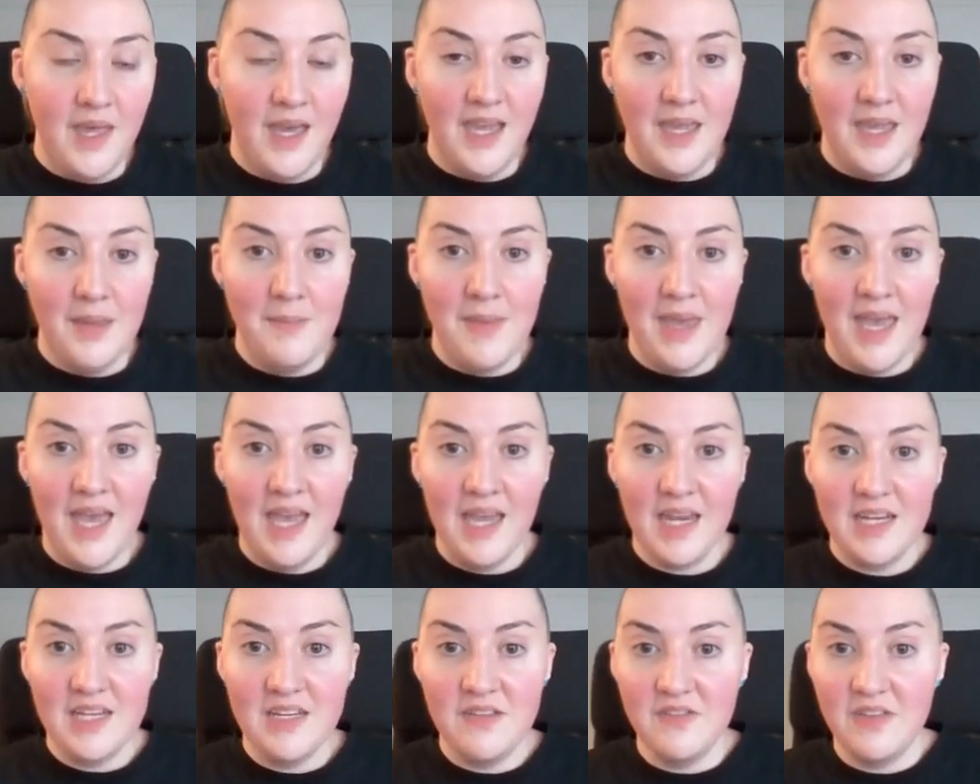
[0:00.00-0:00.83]
I am
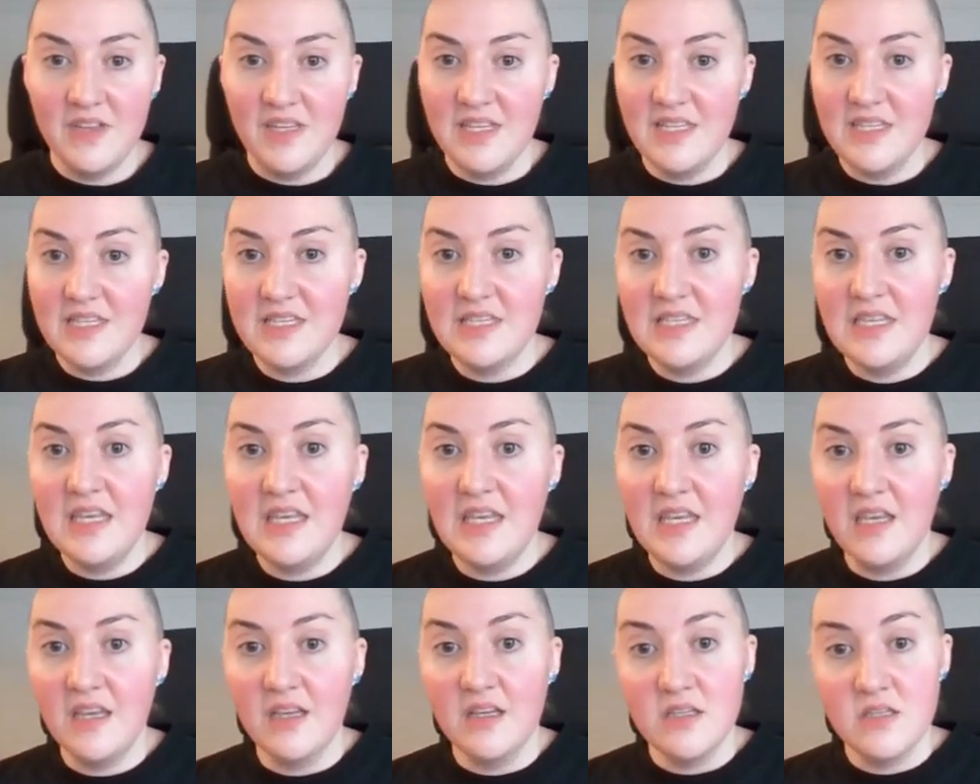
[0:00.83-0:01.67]
actively
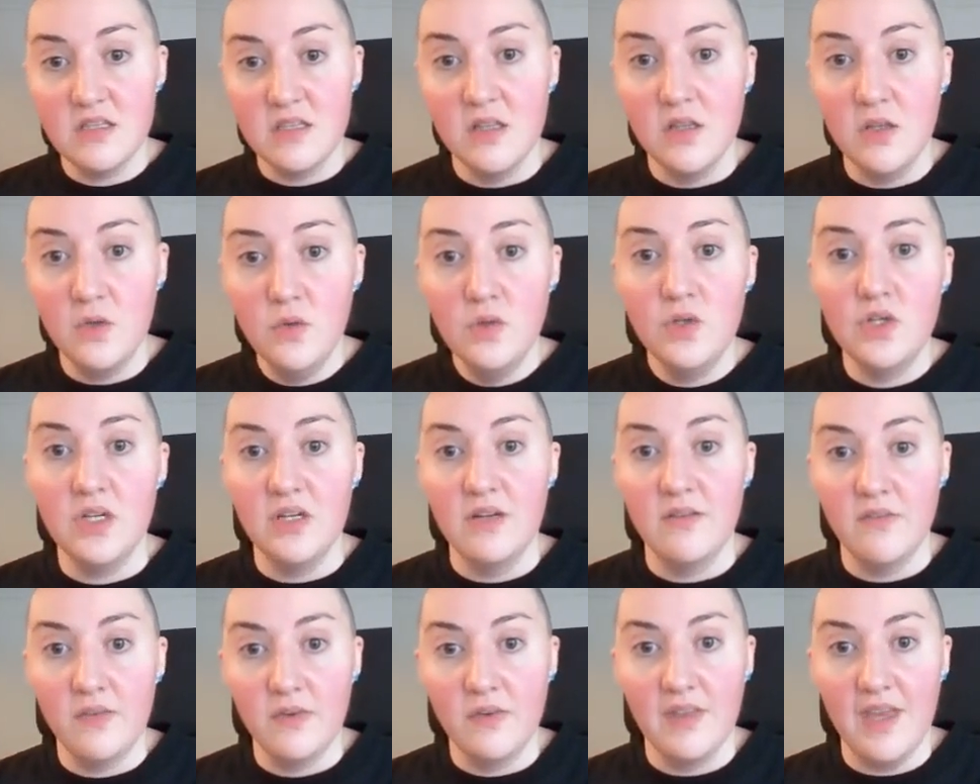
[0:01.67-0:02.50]
seeking a
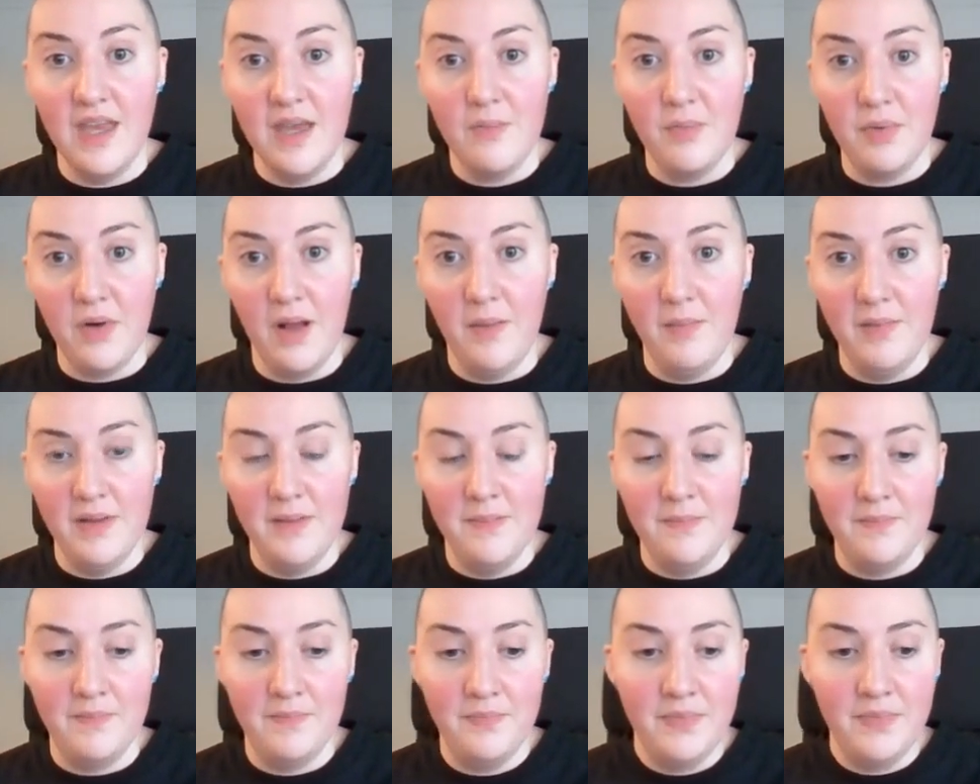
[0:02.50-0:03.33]
solution for that
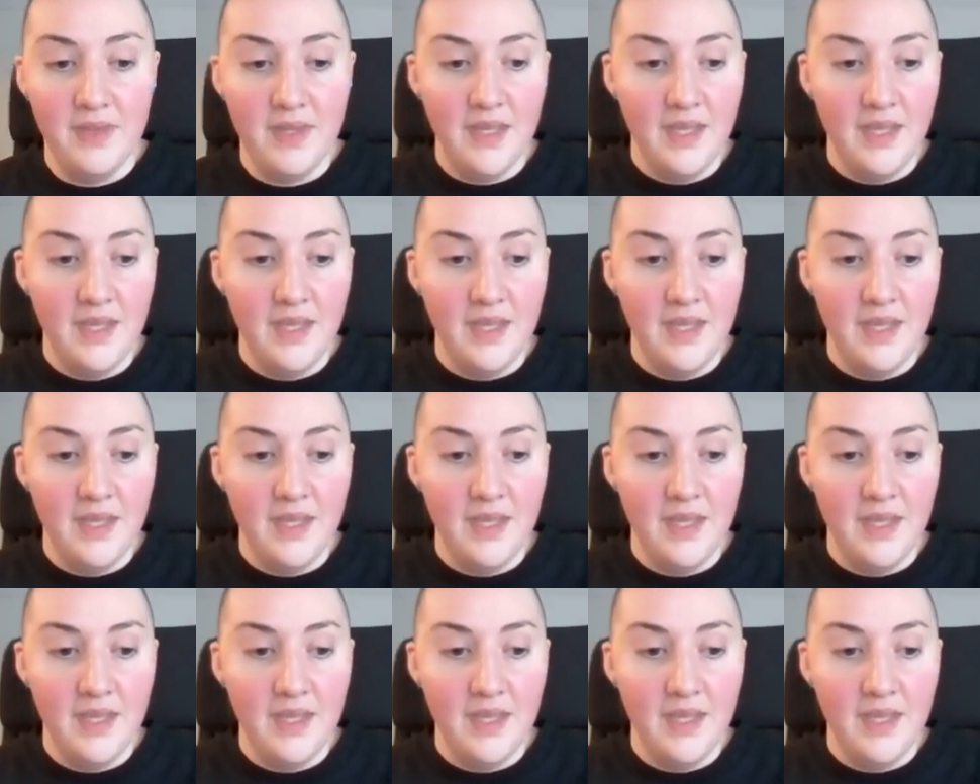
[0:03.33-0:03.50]
problem.